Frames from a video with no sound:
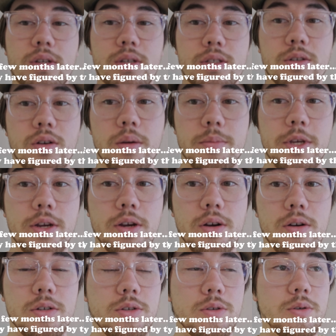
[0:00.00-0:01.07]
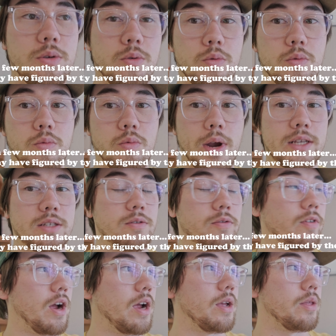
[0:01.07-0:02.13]
So I'm here to
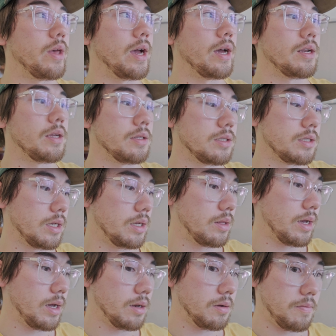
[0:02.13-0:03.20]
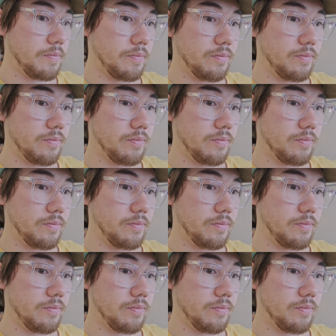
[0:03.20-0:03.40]
rectify that and say that